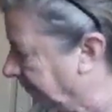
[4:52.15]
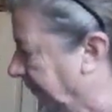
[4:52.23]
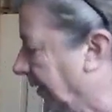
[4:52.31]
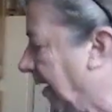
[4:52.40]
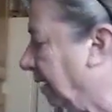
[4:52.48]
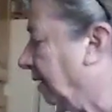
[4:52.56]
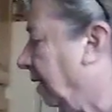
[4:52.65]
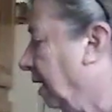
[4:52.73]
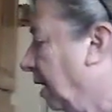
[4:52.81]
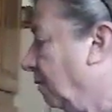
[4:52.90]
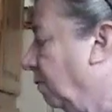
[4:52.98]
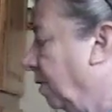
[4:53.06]
Okay,
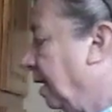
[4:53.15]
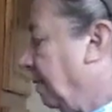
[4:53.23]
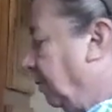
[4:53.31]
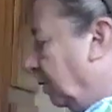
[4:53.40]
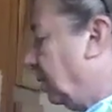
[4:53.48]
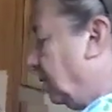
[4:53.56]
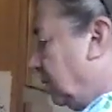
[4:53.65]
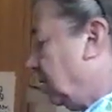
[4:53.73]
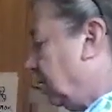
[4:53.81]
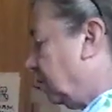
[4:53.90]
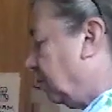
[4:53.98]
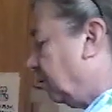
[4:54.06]
and what I'm going to
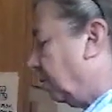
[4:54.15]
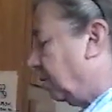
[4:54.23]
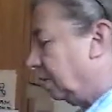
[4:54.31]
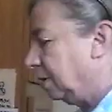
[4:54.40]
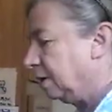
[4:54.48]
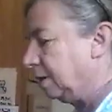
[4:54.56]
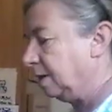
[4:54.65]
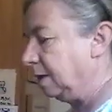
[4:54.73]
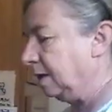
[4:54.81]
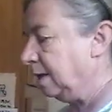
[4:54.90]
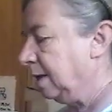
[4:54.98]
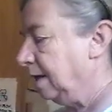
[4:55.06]
do
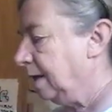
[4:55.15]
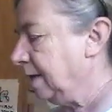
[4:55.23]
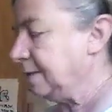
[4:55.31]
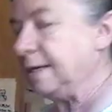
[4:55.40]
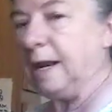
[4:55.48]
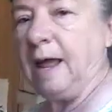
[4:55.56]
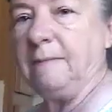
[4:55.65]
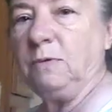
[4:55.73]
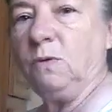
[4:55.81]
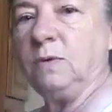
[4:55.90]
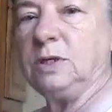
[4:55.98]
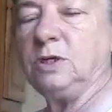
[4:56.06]
is that I'm
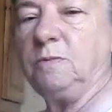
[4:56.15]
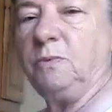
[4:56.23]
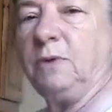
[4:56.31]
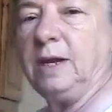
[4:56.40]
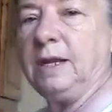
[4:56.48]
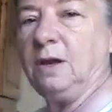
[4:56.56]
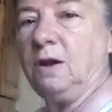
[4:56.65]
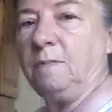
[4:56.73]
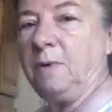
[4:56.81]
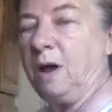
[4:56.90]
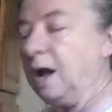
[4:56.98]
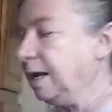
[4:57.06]
going to bring our
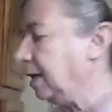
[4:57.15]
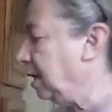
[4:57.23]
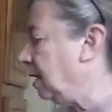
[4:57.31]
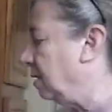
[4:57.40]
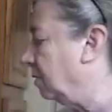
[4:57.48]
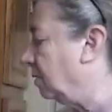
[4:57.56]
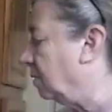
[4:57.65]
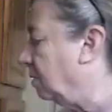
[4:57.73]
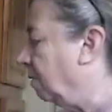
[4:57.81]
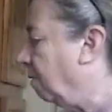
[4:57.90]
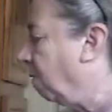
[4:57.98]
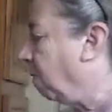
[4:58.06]
pot here